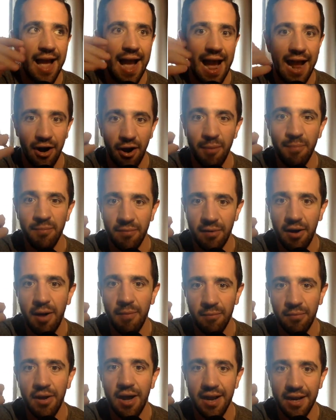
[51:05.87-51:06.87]
and
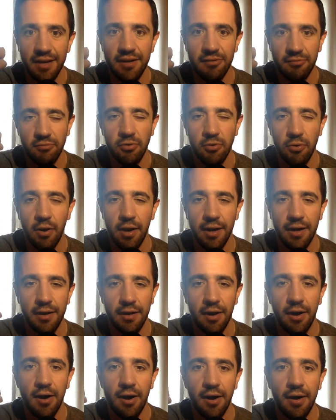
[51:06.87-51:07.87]
I'm like quite good
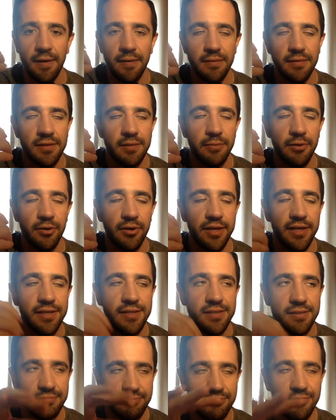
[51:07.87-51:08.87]
at art, to be
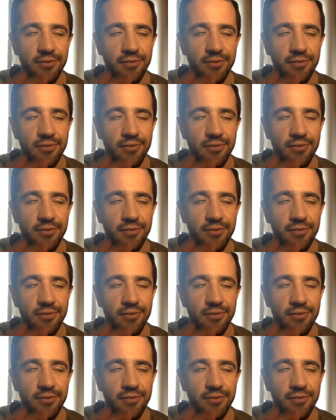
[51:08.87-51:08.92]
honest.